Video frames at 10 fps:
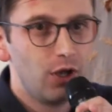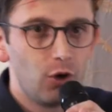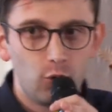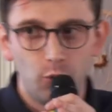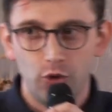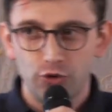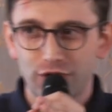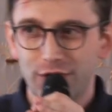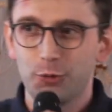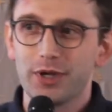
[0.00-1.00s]
who's
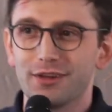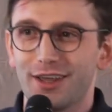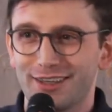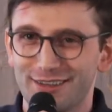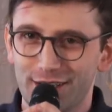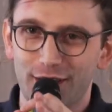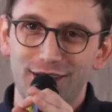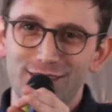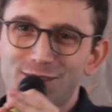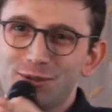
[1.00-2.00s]
gonna win, the
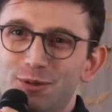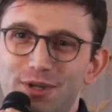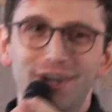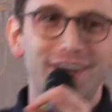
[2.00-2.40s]
guys who are